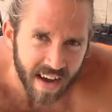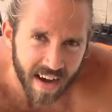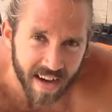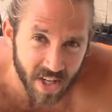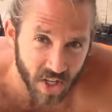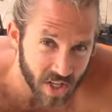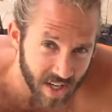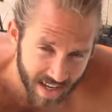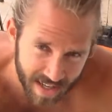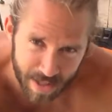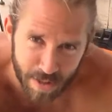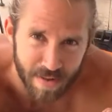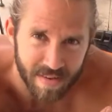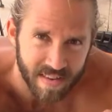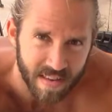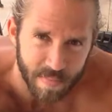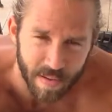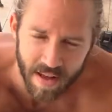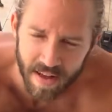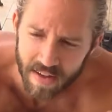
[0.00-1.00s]
she had used
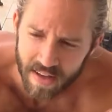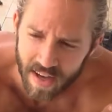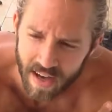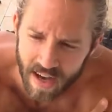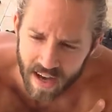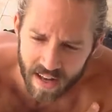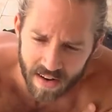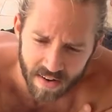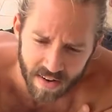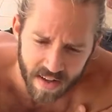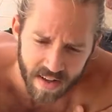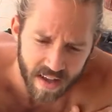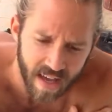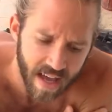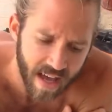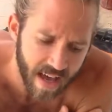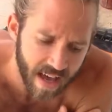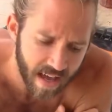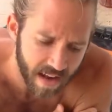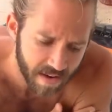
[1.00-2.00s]
the Bellicon,
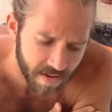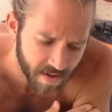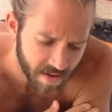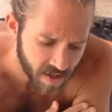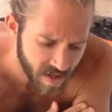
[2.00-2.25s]
and